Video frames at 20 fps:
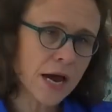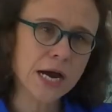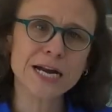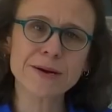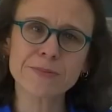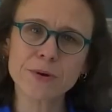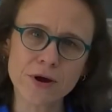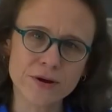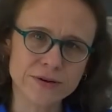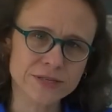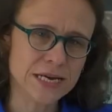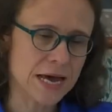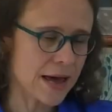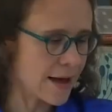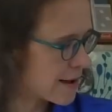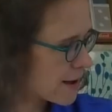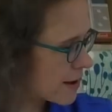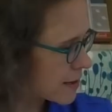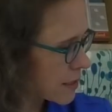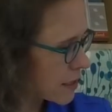And I'm going to
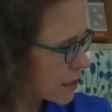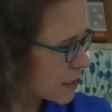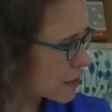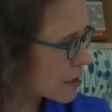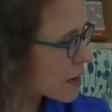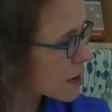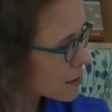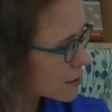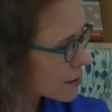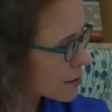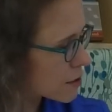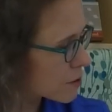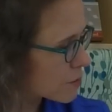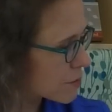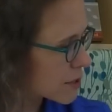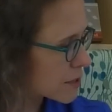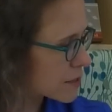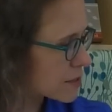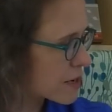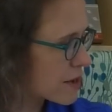add in a little
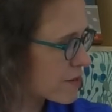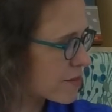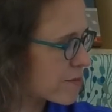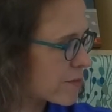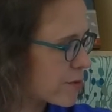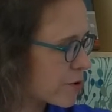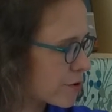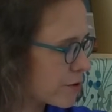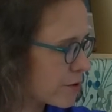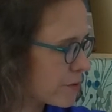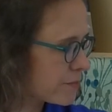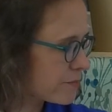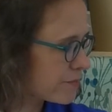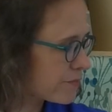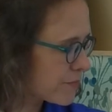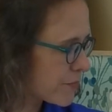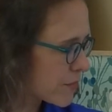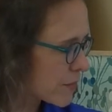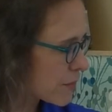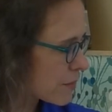bit down the bottom.
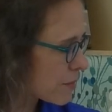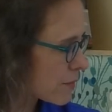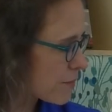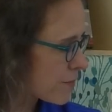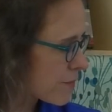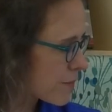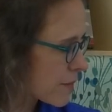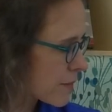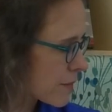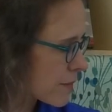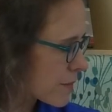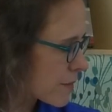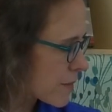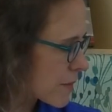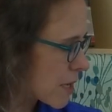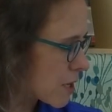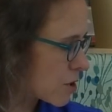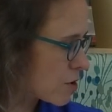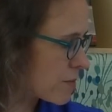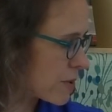
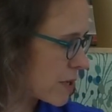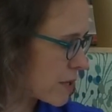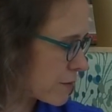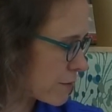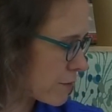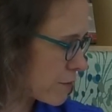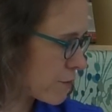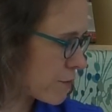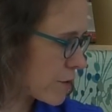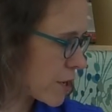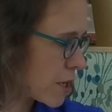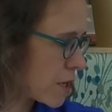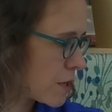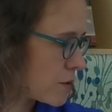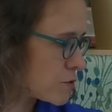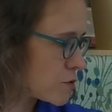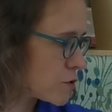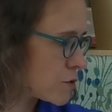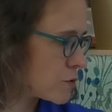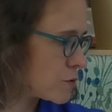It'll be 3,
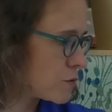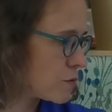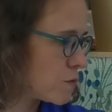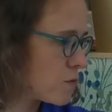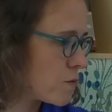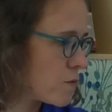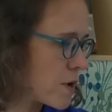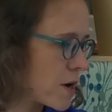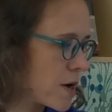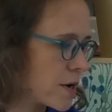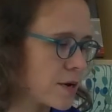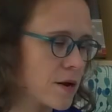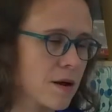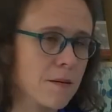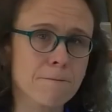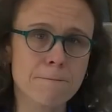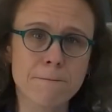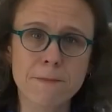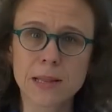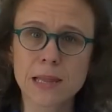2, 1,
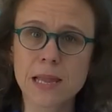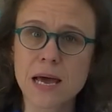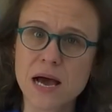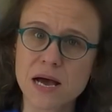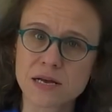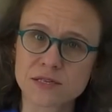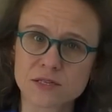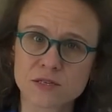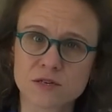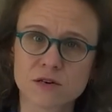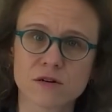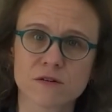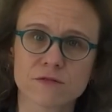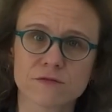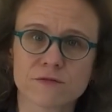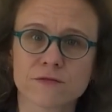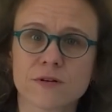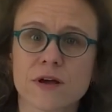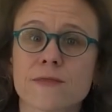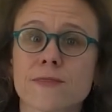blast
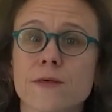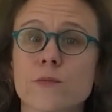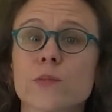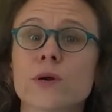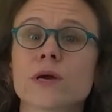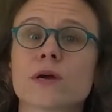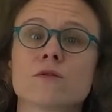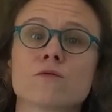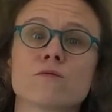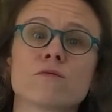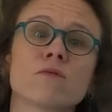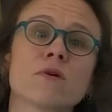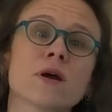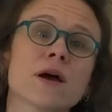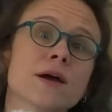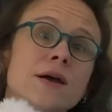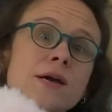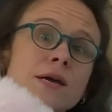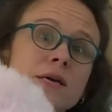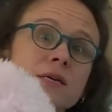off. And then we can
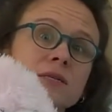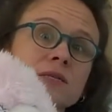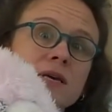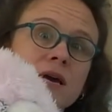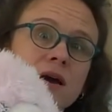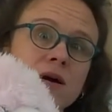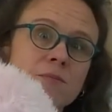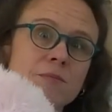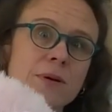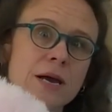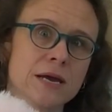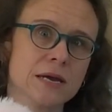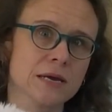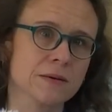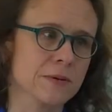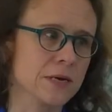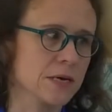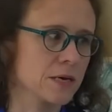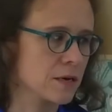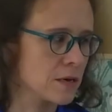raise our
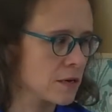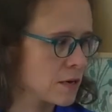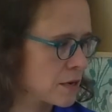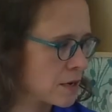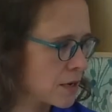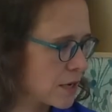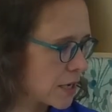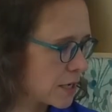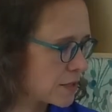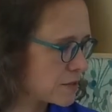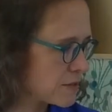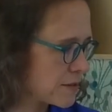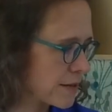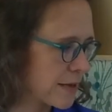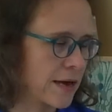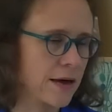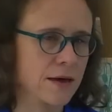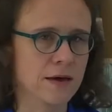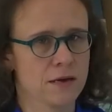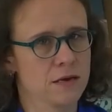baby into
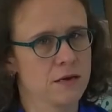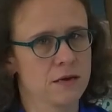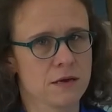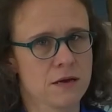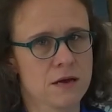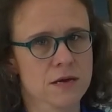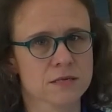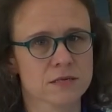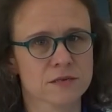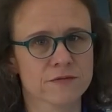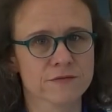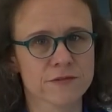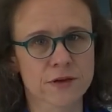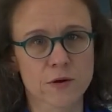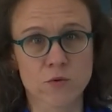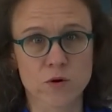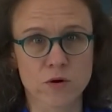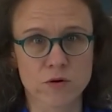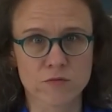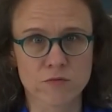the air as if they
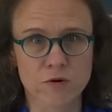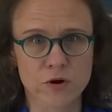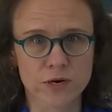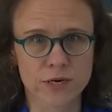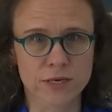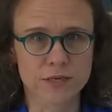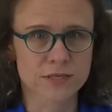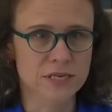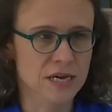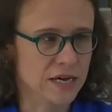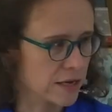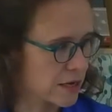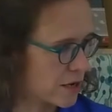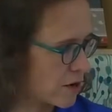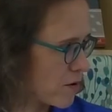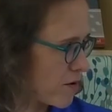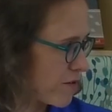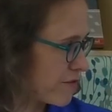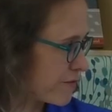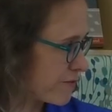were a rocket
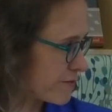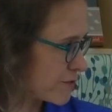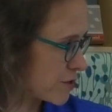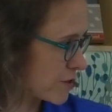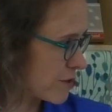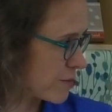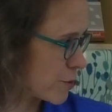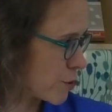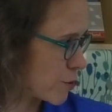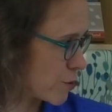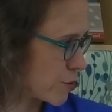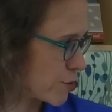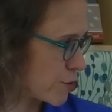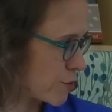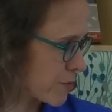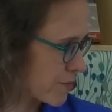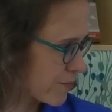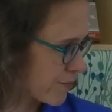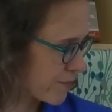taking off to the moon.